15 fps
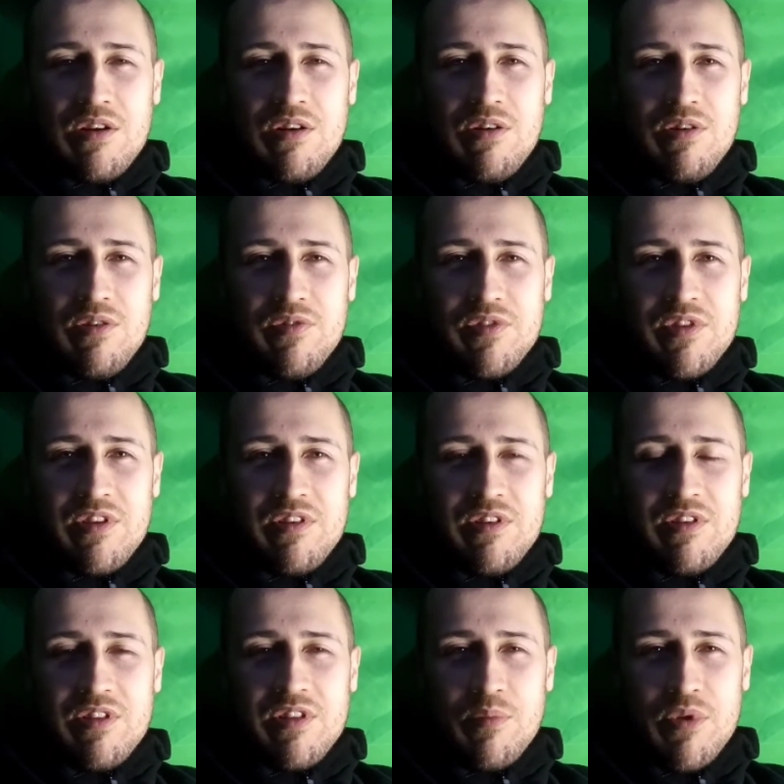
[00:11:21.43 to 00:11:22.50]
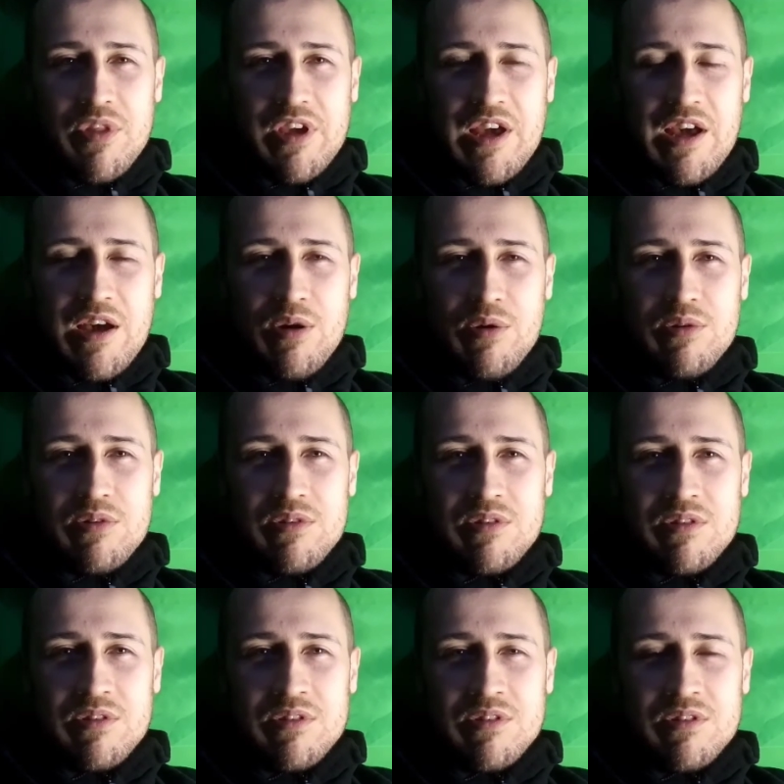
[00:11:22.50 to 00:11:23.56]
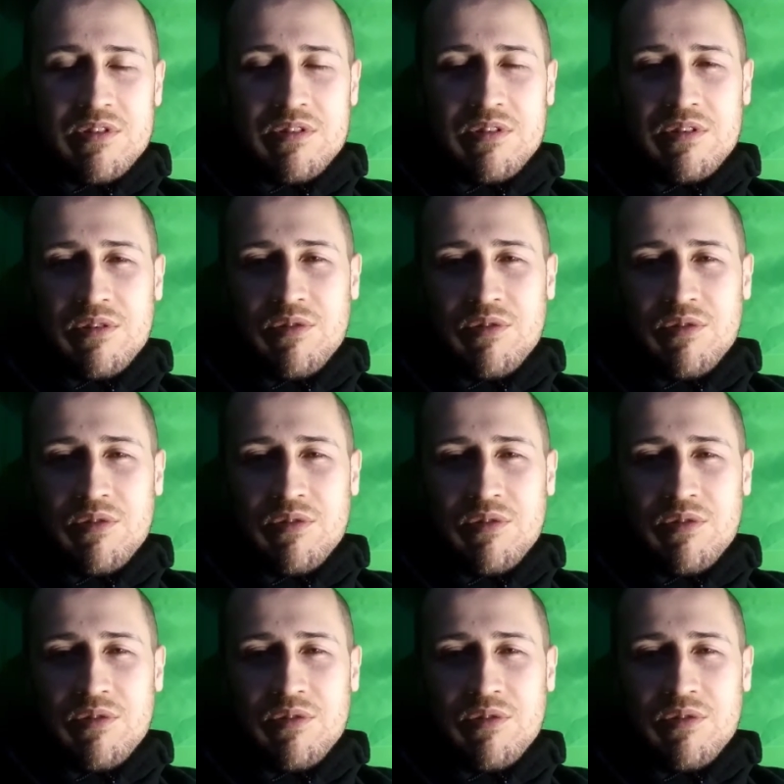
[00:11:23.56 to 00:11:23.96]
of the mother cow to